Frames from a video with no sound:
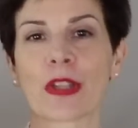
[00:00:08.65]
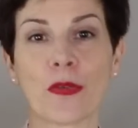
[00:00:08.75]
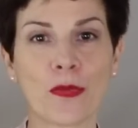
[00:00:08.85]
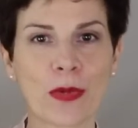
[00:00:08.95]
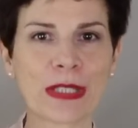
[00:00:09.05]

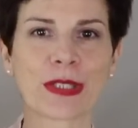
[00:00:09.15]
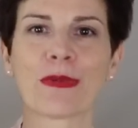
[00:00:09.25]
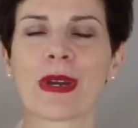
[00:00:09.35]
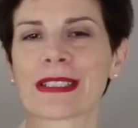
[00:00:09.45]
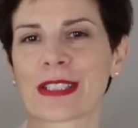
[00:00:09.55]
winter
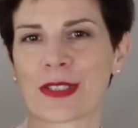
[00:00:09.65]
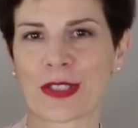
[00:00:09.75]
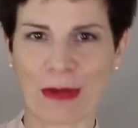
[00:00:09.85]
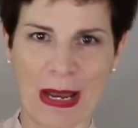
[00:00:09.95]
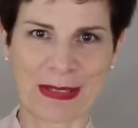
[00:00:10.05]
white
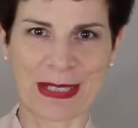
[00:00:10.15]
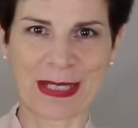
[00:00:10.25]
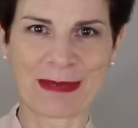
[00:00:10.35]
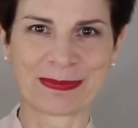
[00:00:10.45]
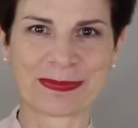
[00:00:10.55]

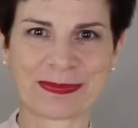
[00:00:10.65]
trousers.